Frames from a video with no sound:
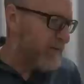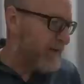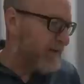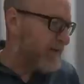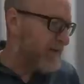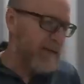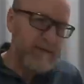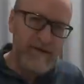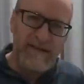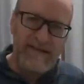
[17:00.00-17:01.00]
from time to
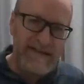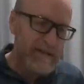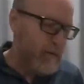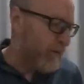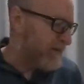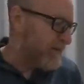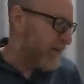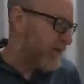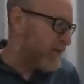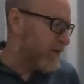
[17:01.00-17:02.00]
time. So you need to keep your wits
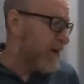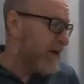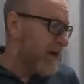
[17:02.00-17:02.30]
about you.